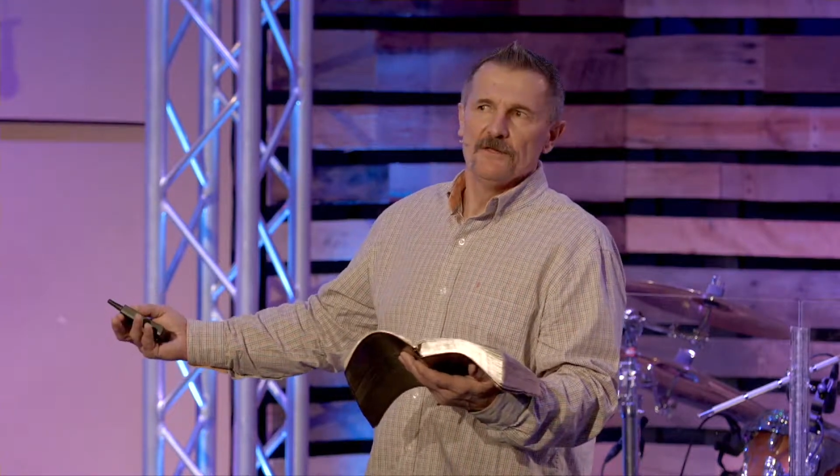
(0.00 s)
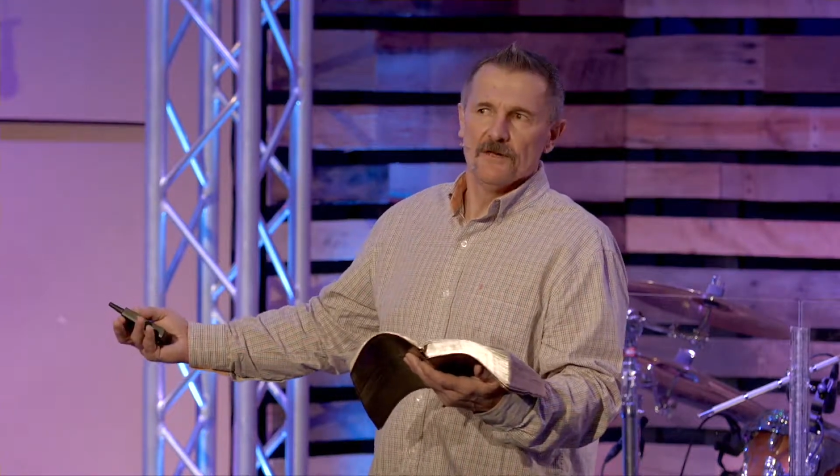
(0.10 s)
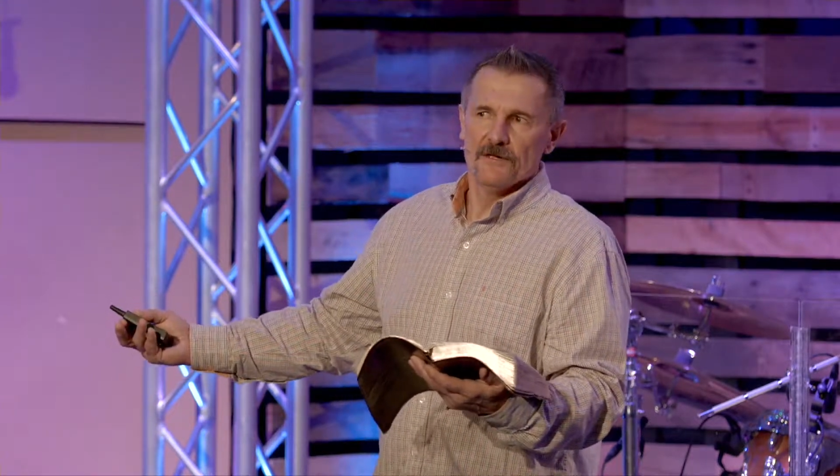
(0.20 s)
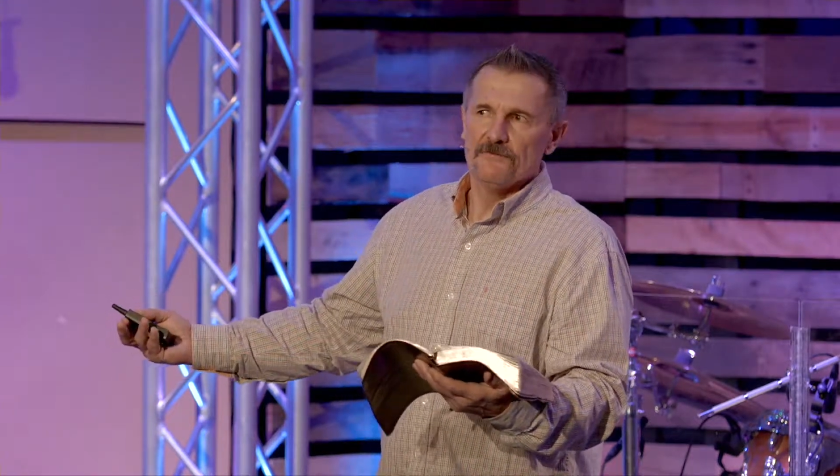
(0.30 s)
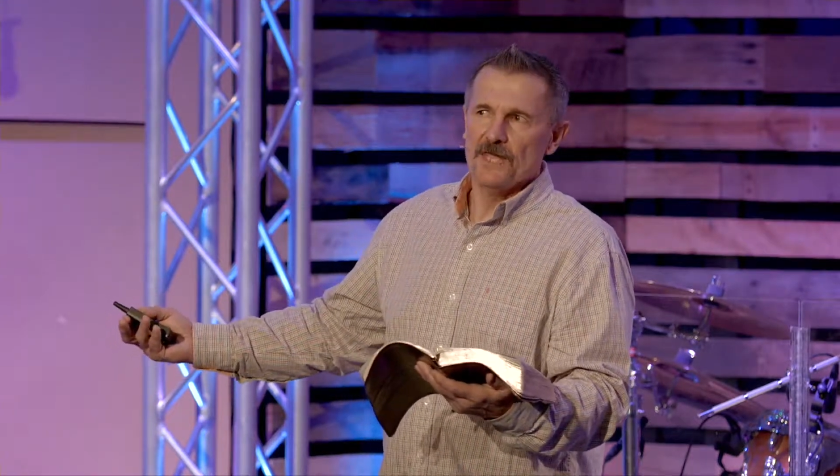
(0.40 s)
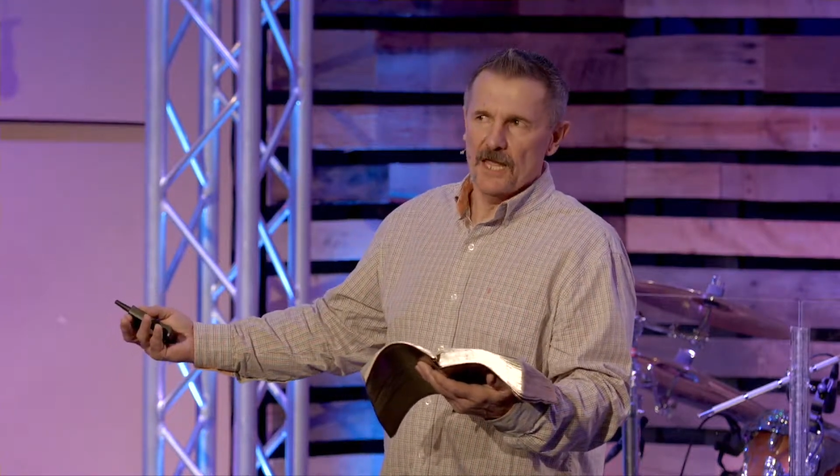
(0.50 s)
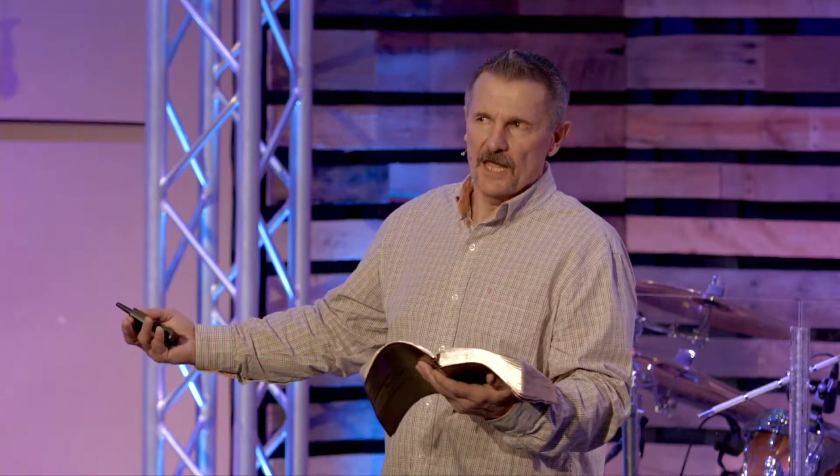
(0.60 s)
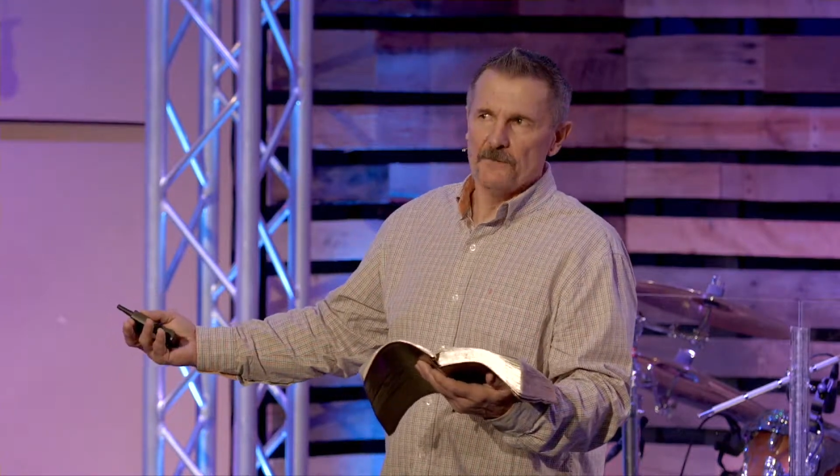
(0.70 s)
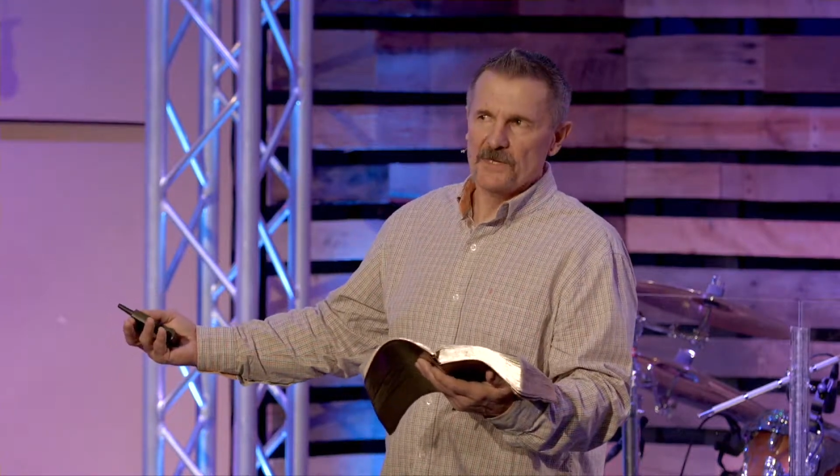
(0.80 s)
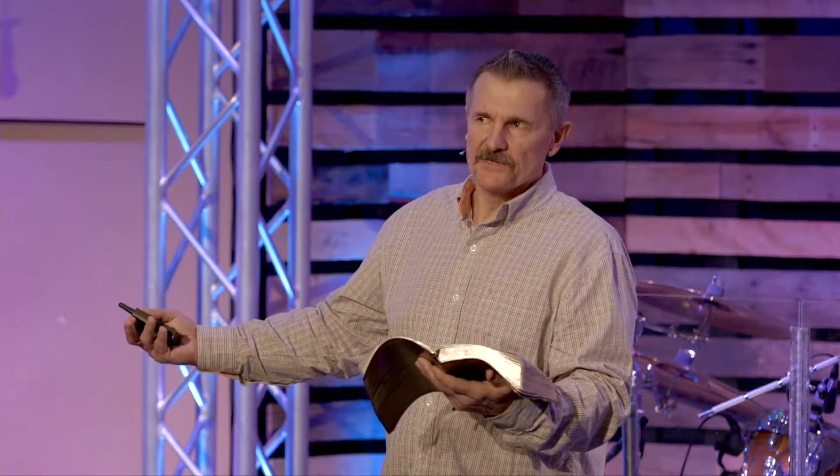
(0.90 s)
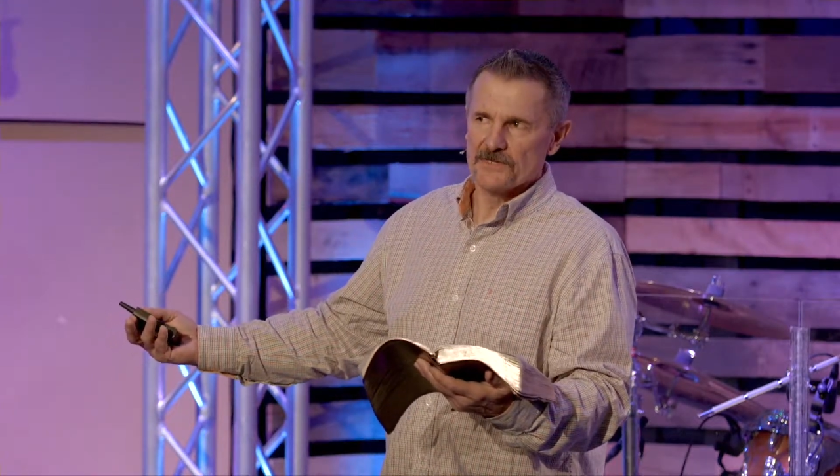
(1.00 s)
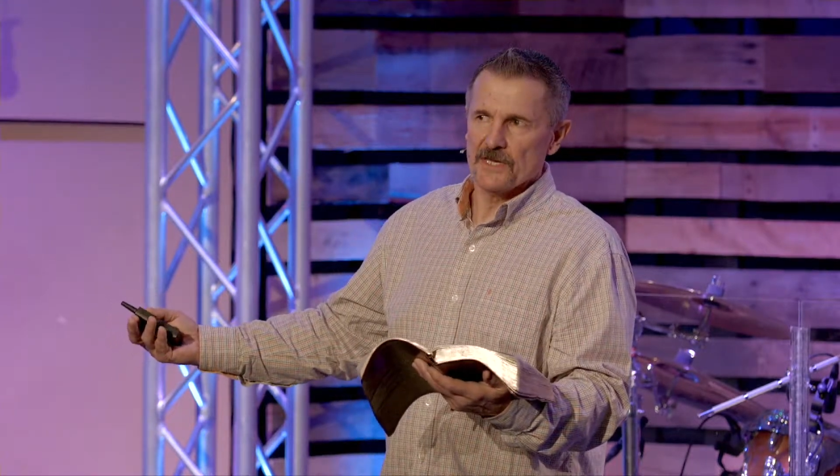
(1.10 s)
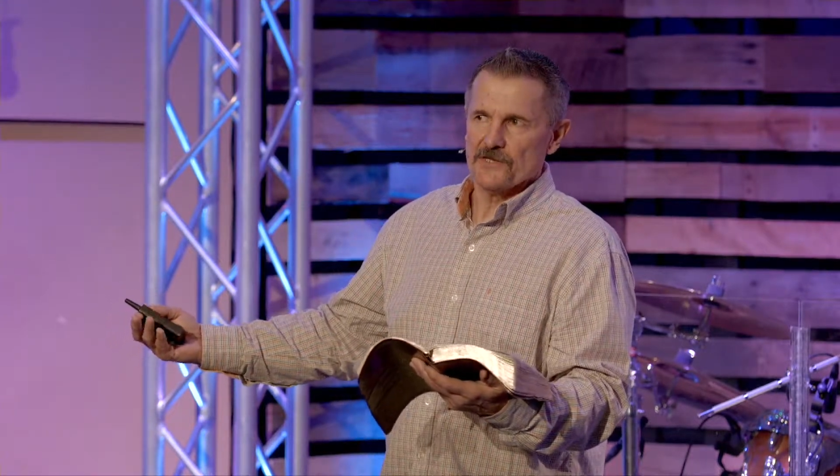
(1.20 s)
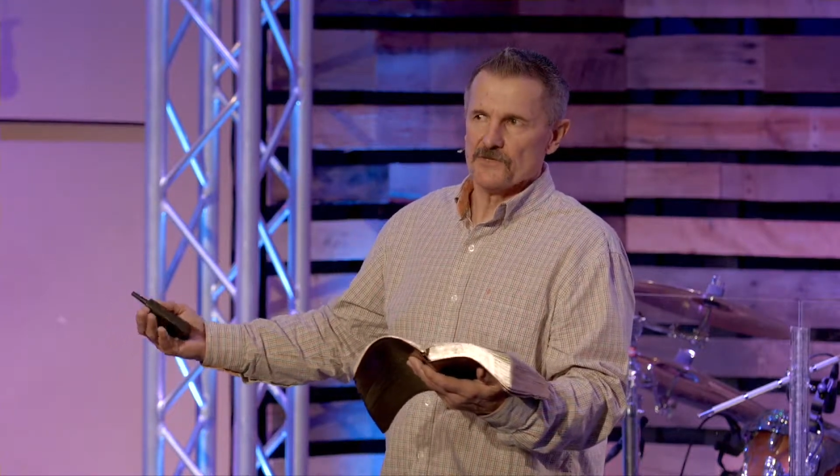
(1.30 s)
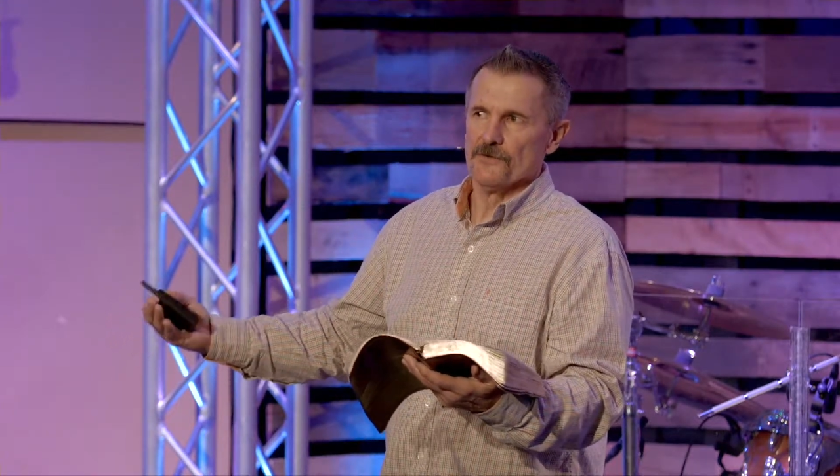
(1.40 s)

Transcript: the ABCs.